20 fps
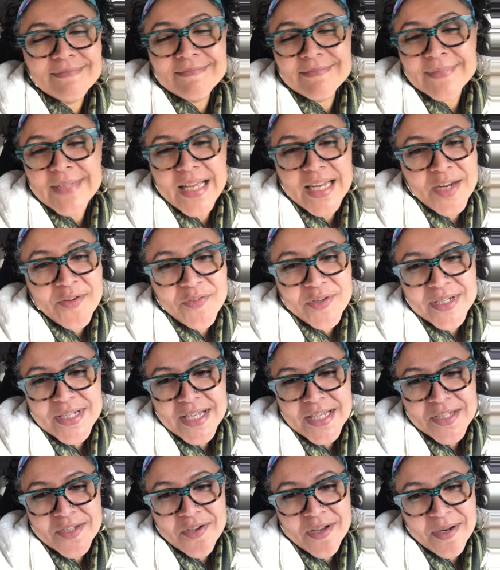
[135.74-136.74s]
not every day
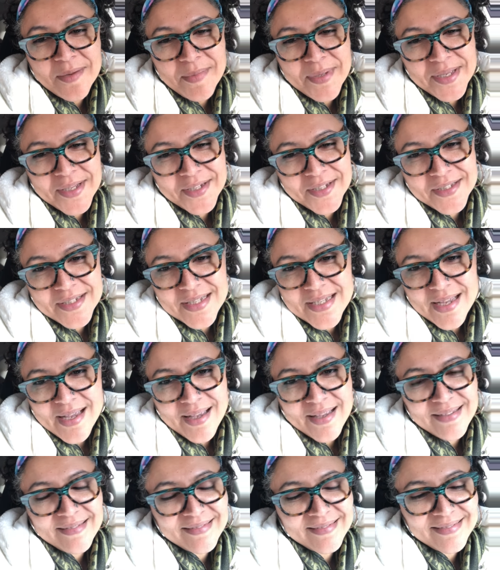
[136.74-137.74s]
is going to be a good
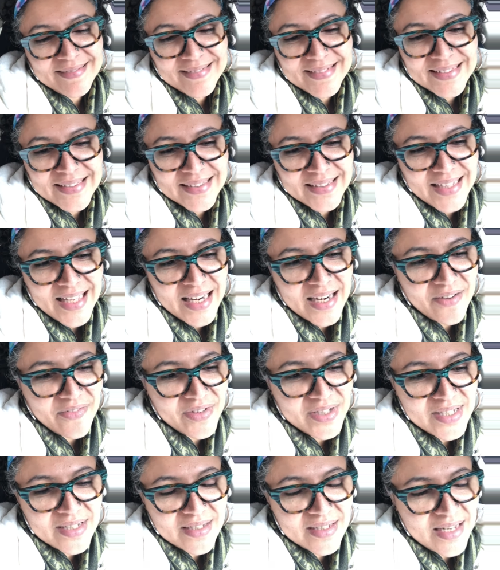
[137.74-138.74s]
day. Not
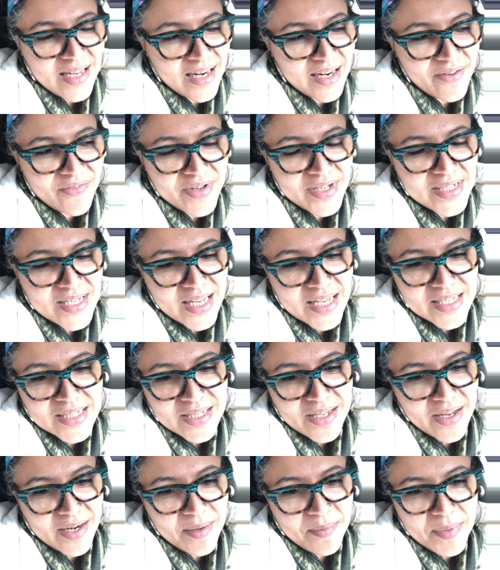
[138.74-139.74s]
every day is
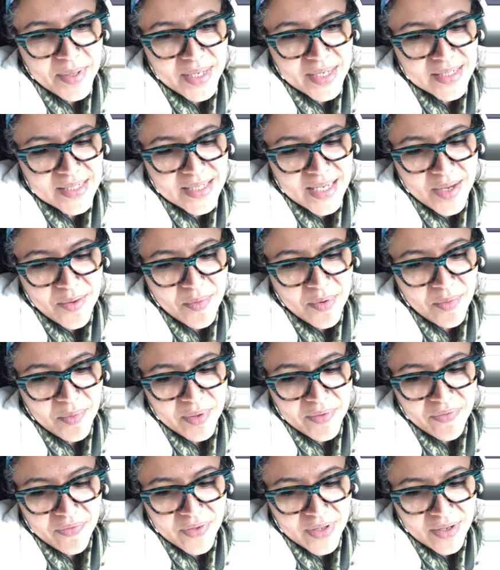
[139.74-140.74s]
going to be a day where we
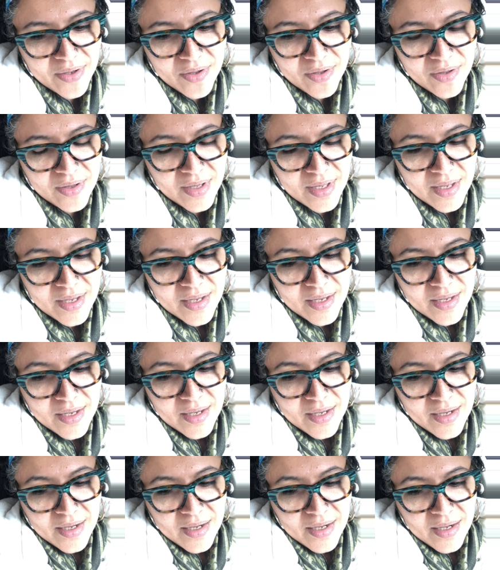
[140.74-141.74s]
feel
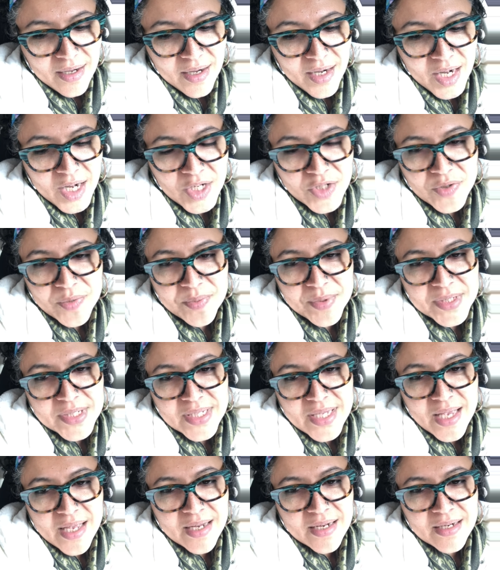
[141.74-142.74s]

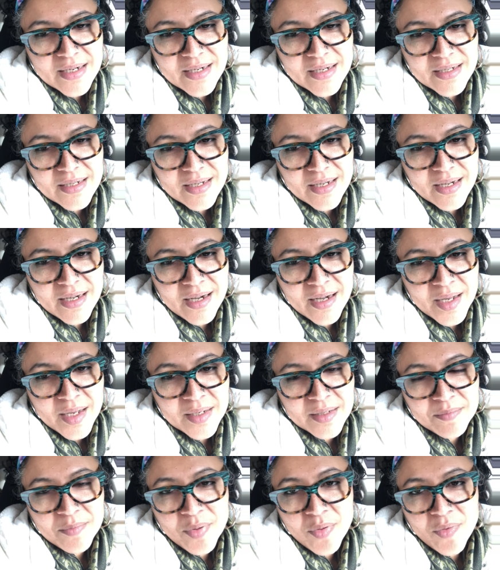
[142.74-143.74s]
100%
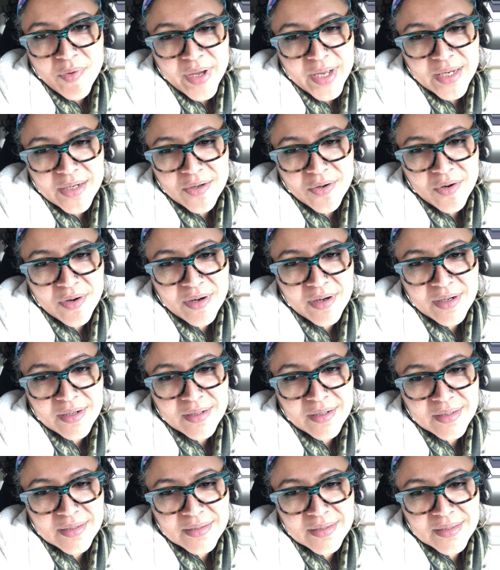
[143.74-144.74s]
on point or,
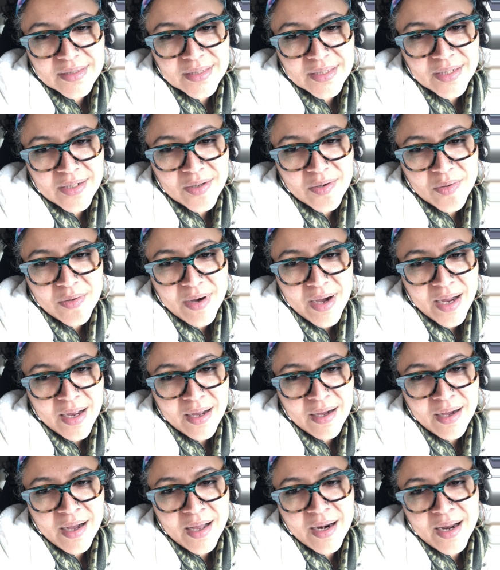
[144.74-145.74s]
you know,
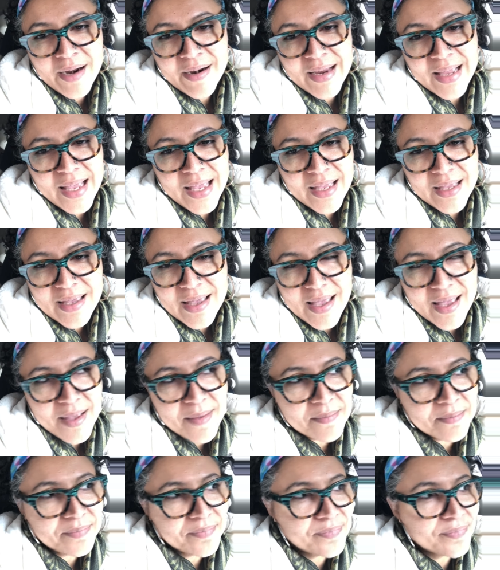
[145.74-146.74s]
on our A
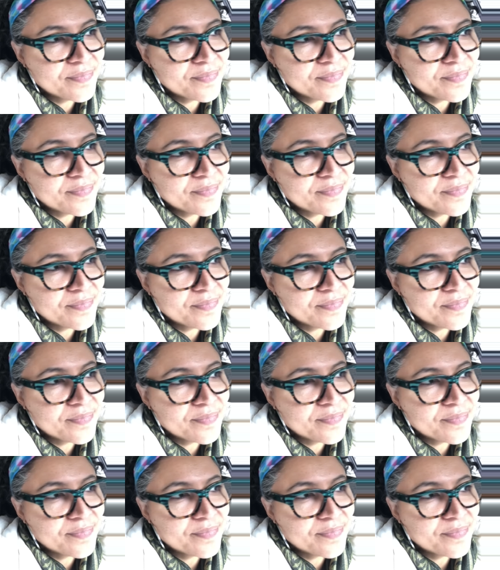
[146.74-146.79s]
game.